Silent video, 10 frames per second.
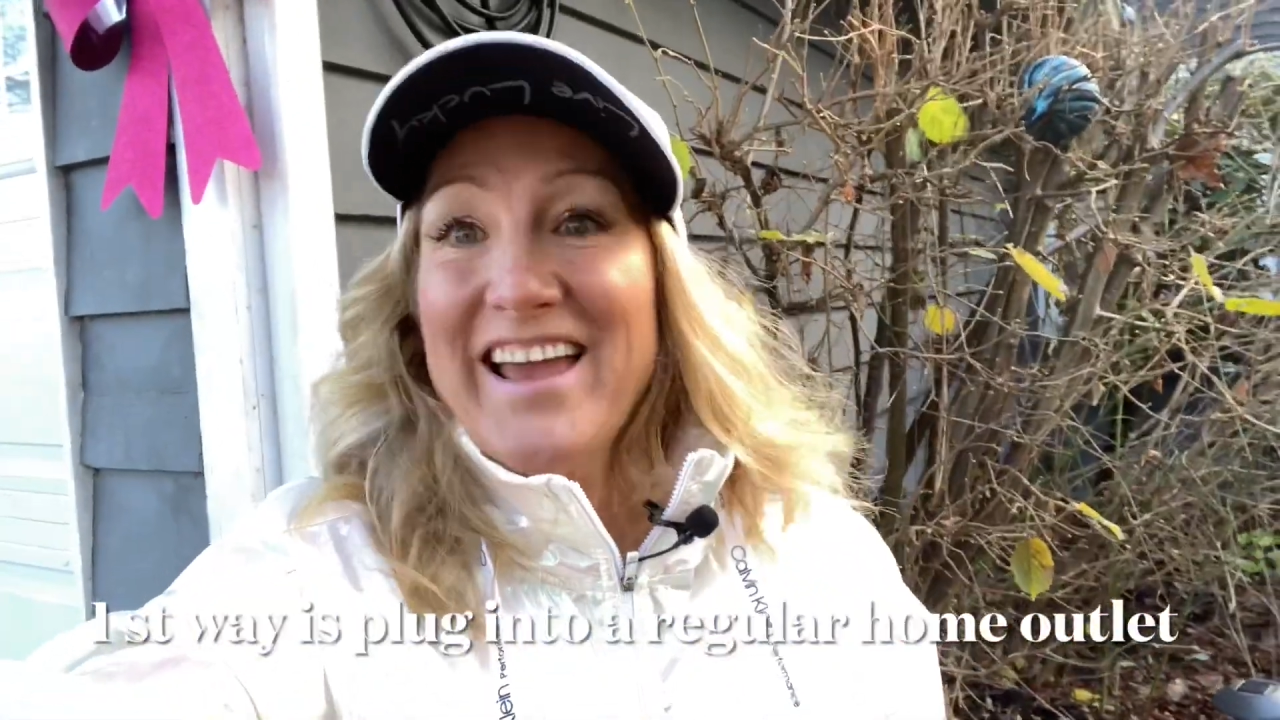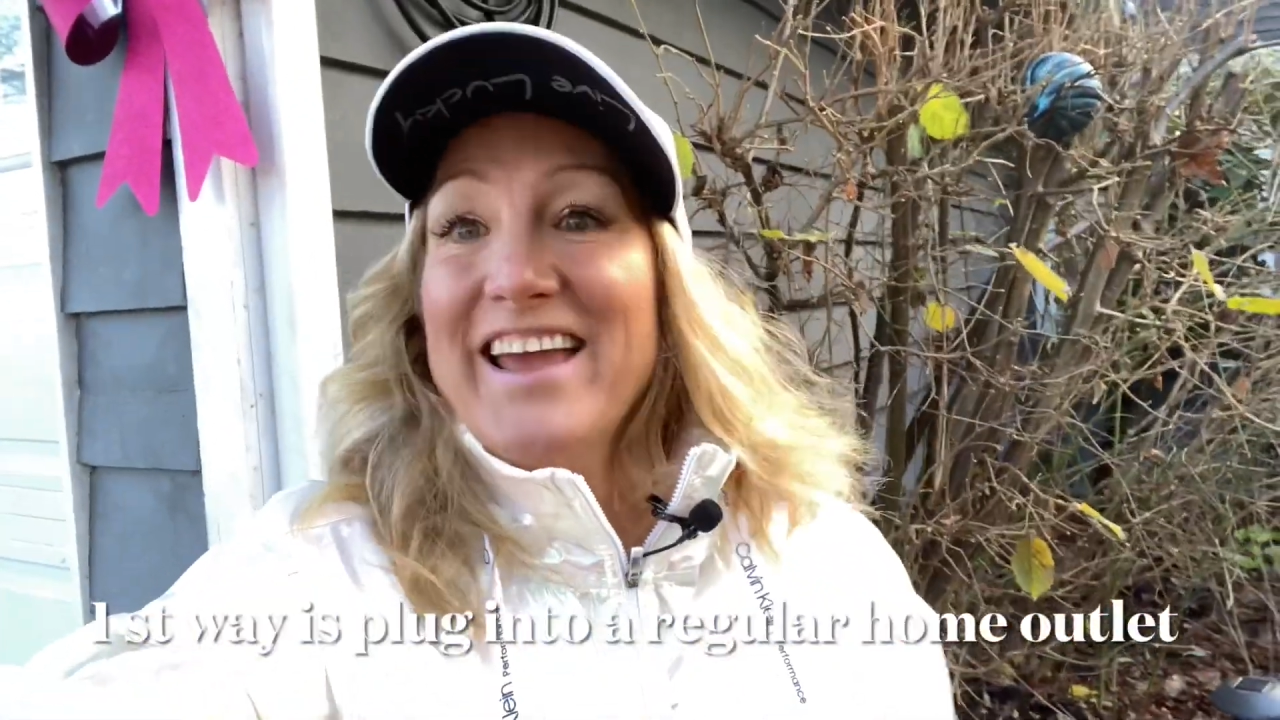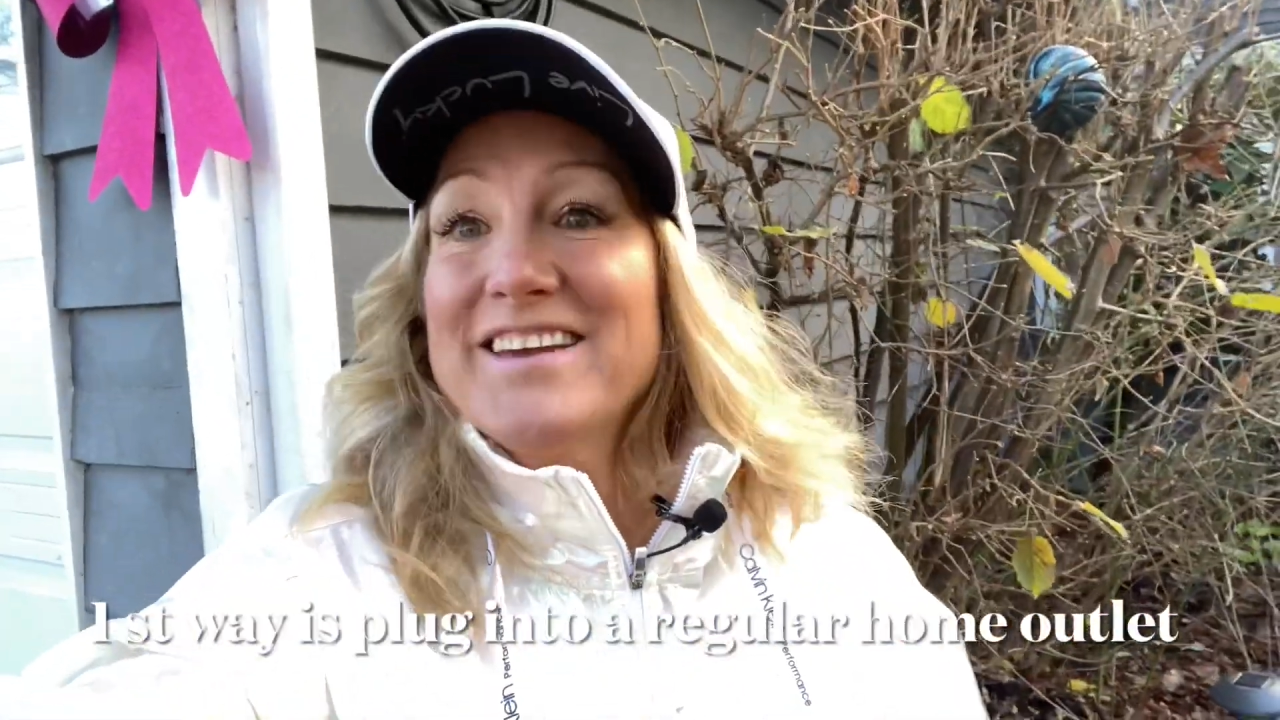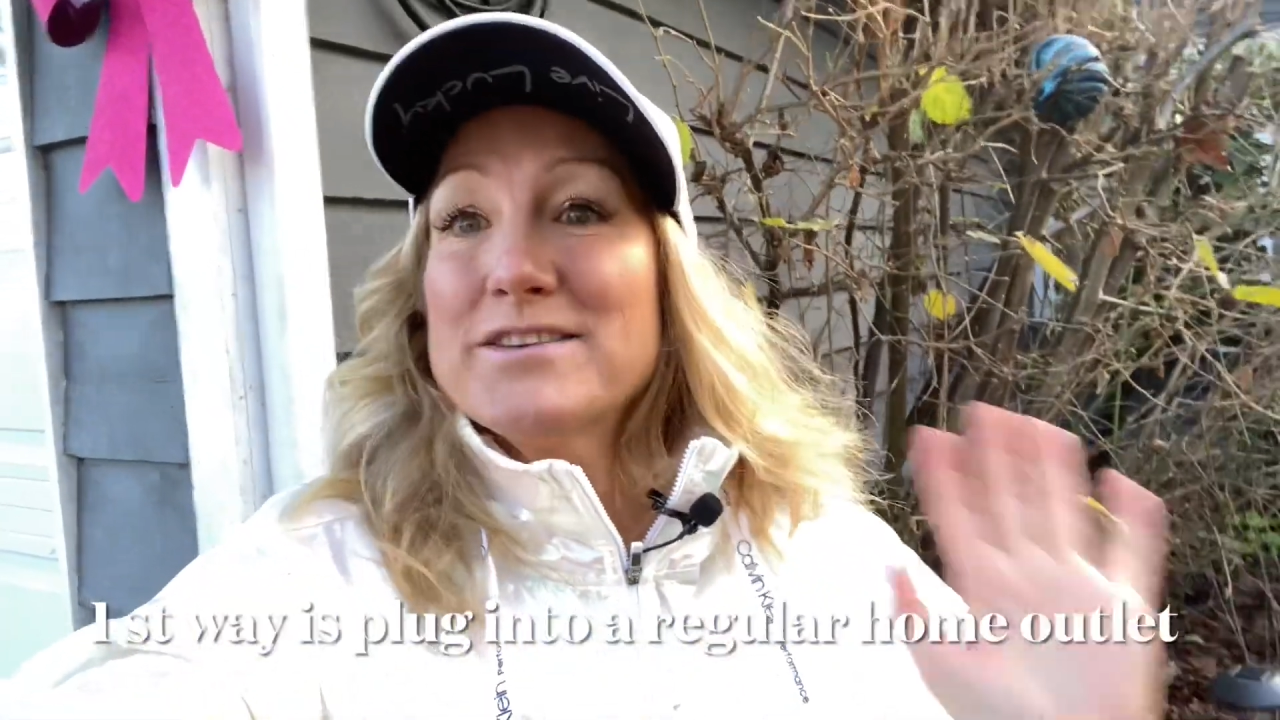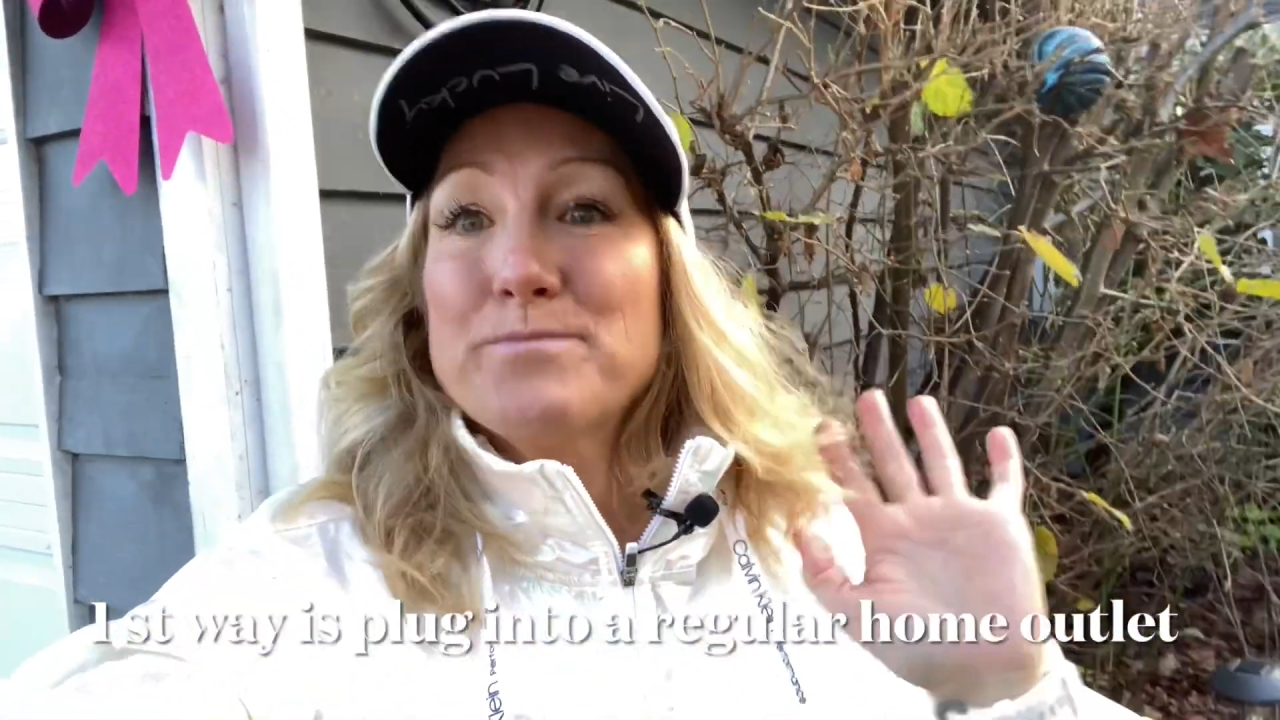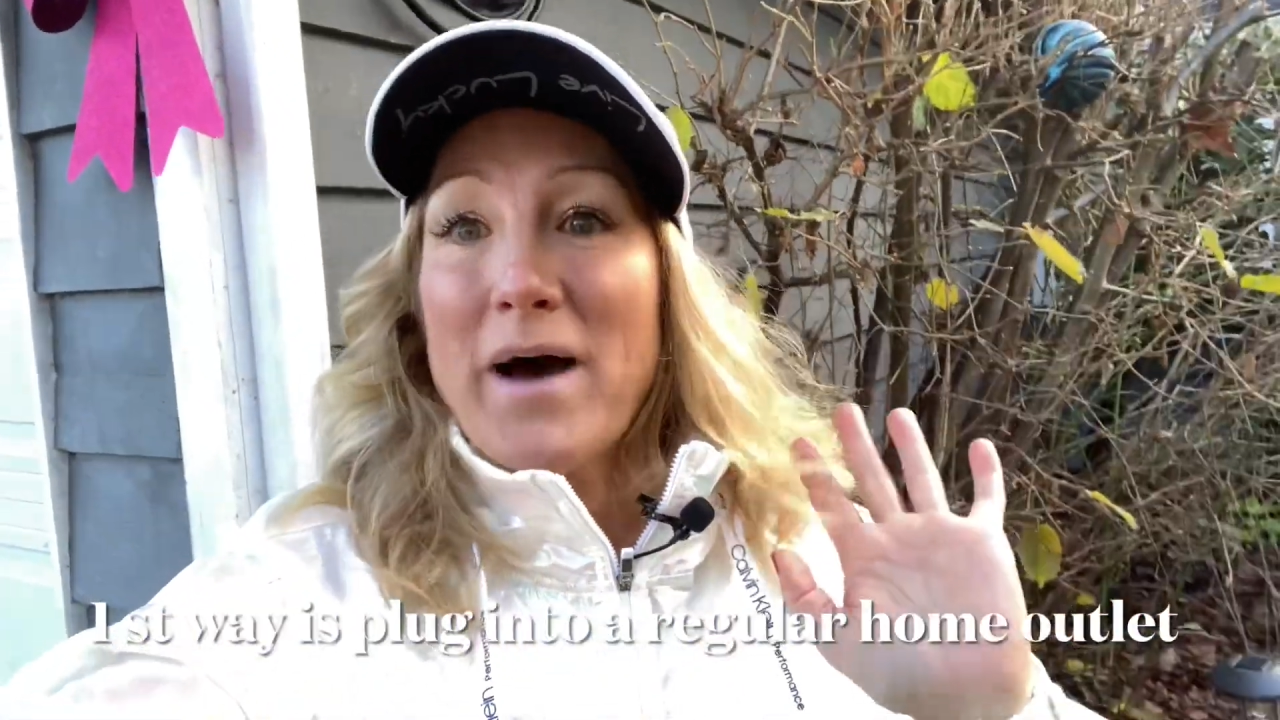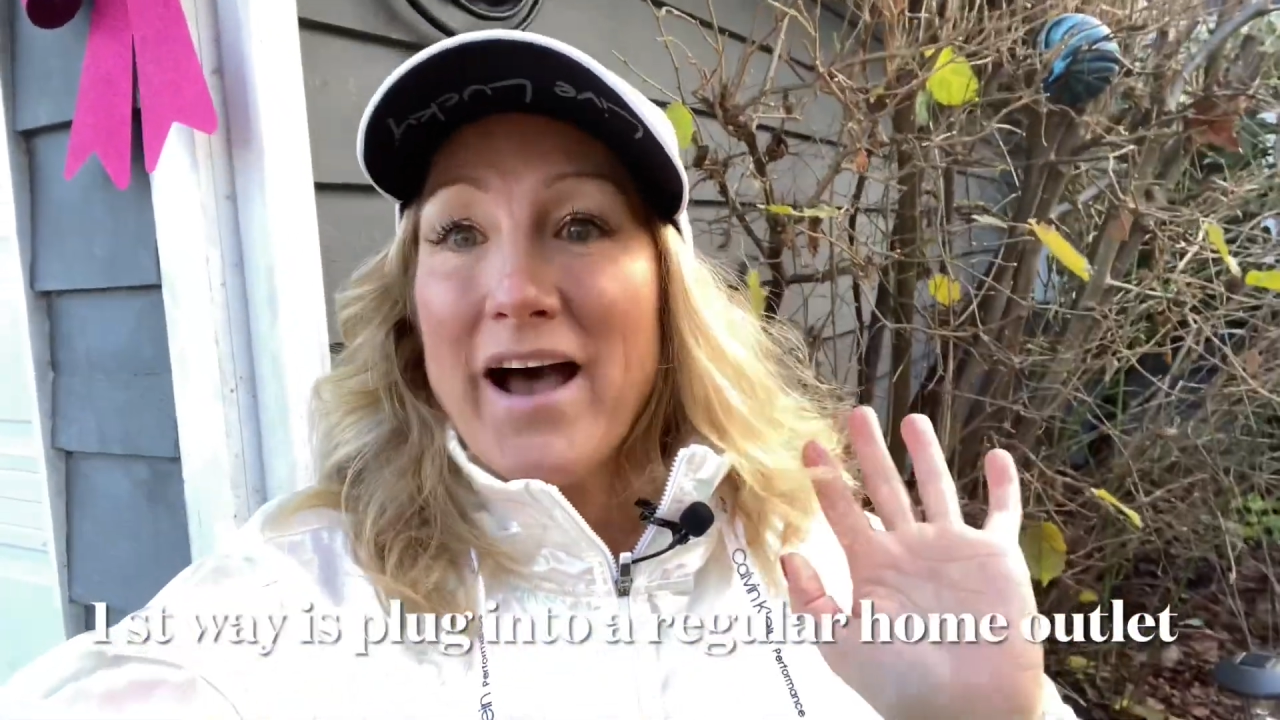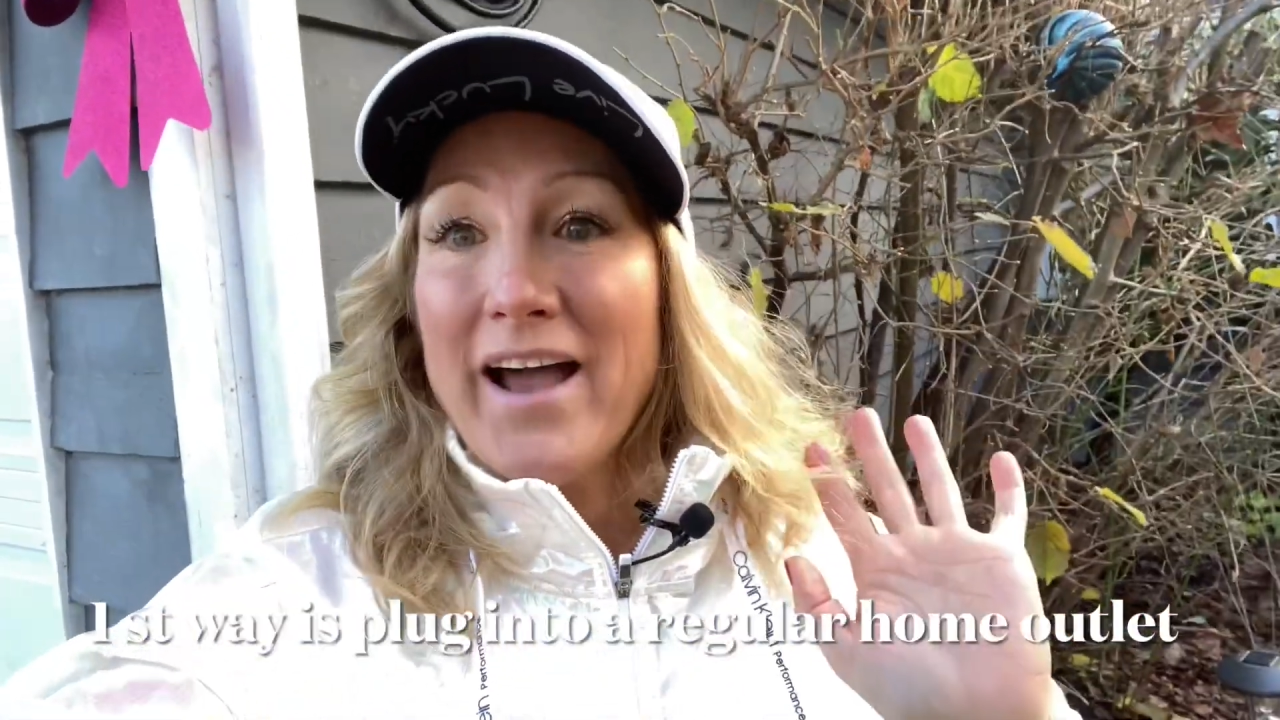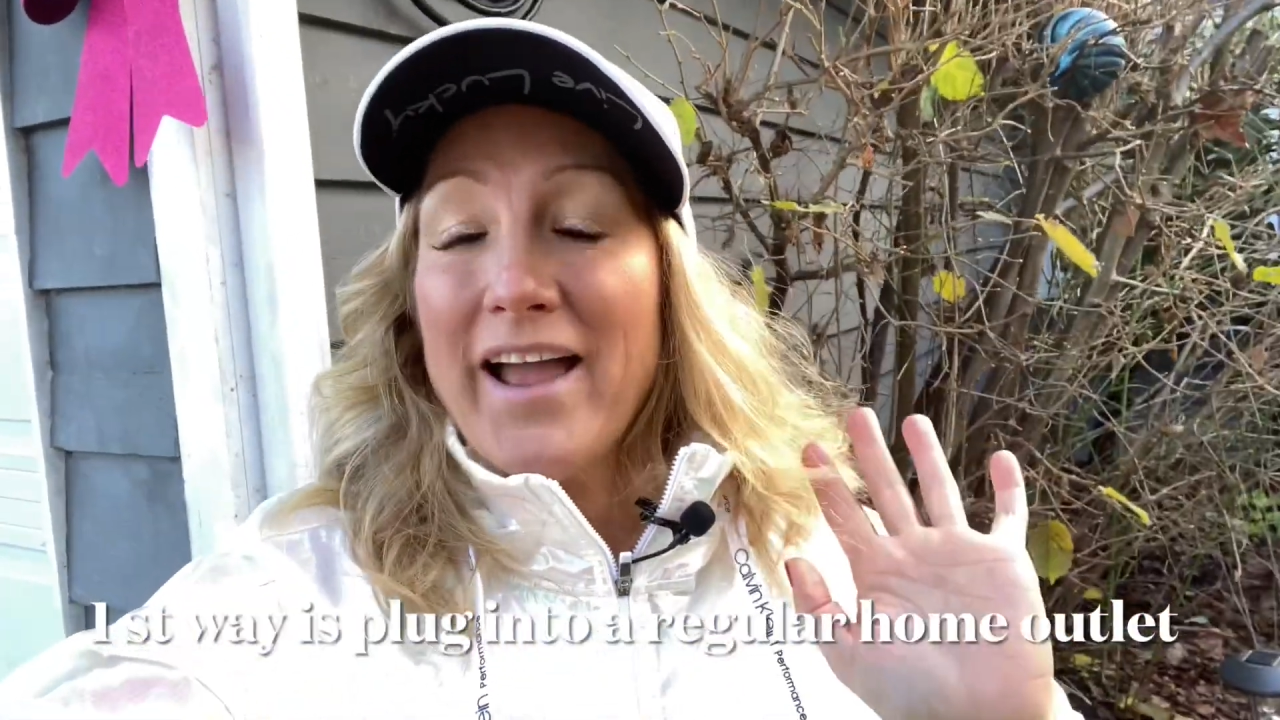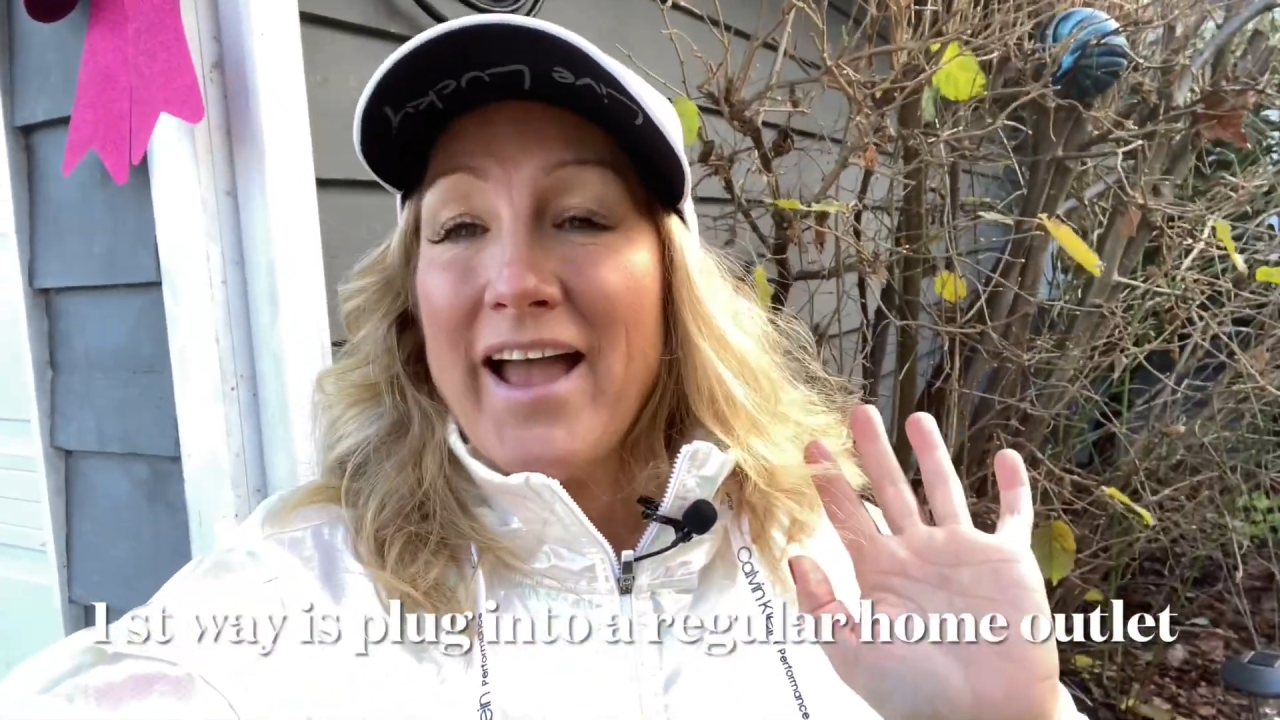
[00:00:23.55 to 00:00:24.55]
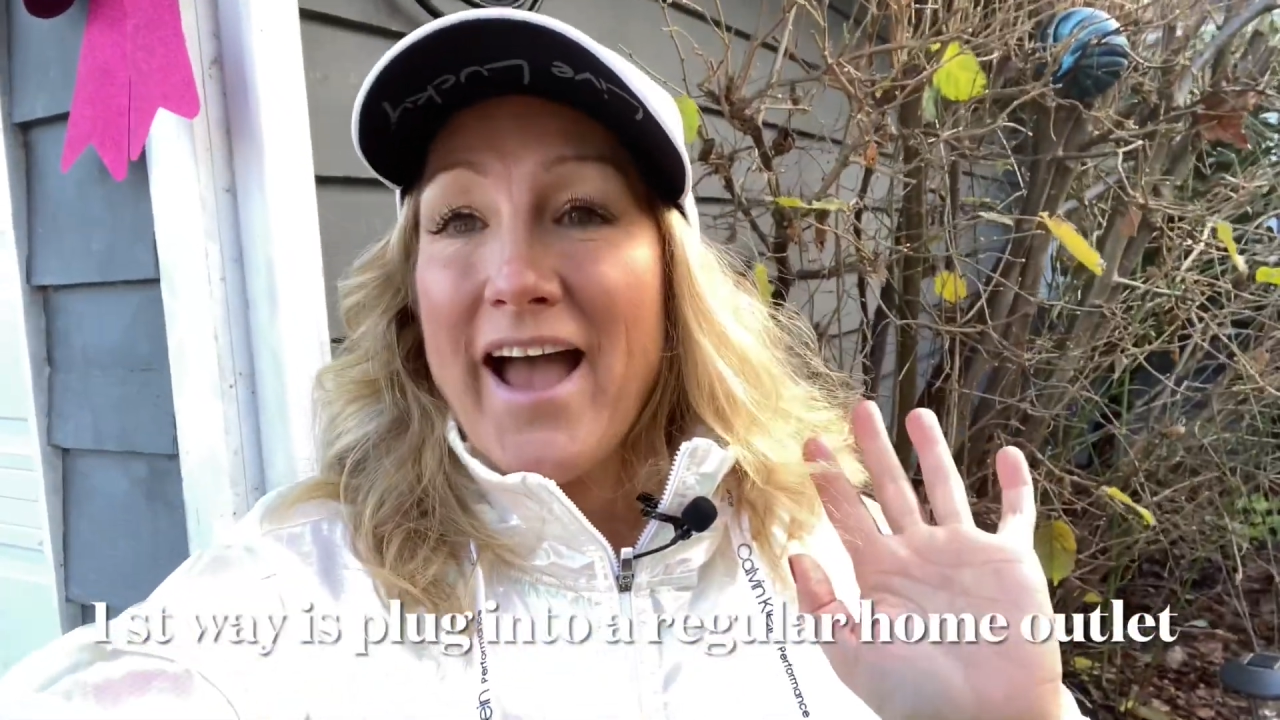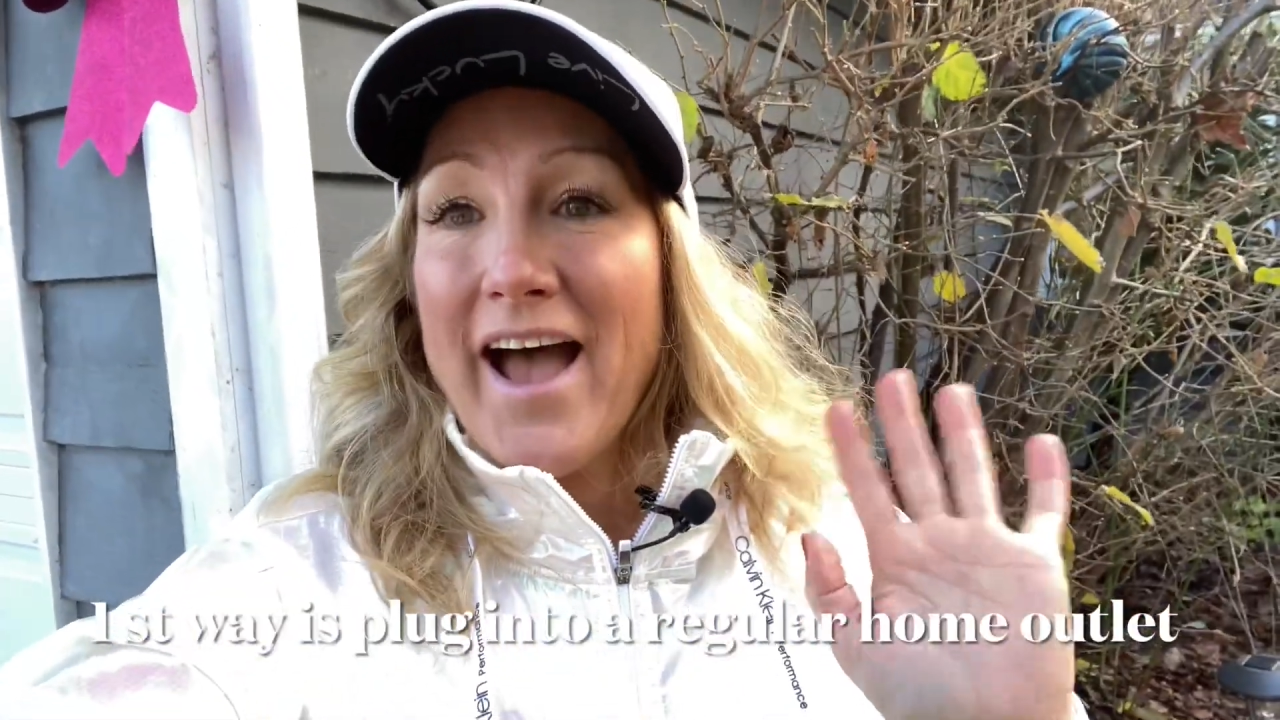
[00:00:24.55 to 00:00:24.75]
is by